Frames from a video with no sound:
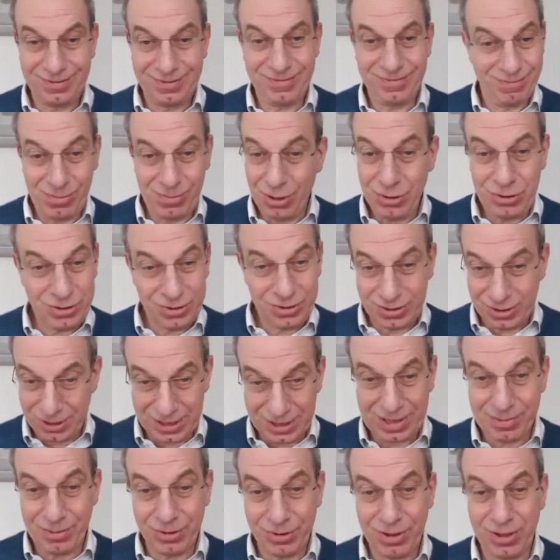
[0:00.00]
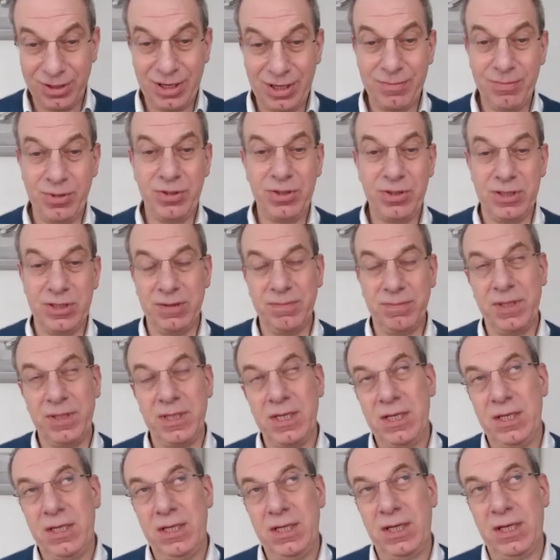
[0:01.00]
most of the time on ibrutinib.
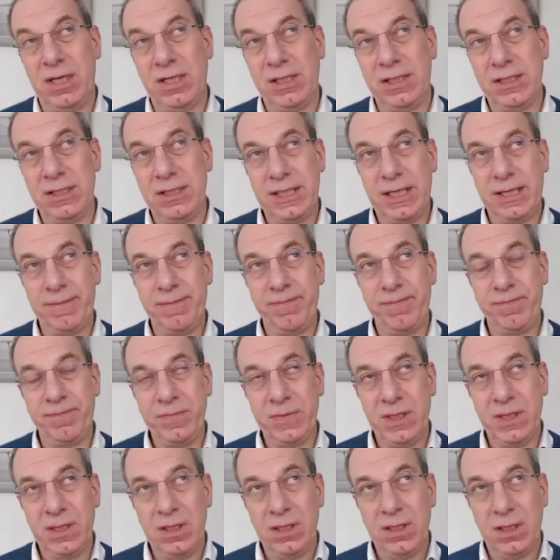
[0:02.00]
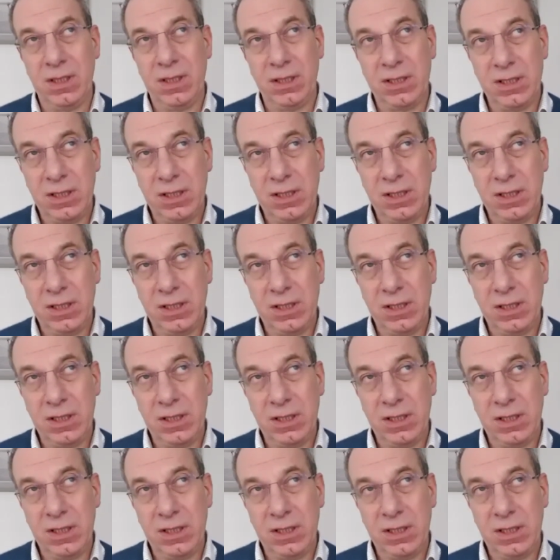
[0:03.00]
And a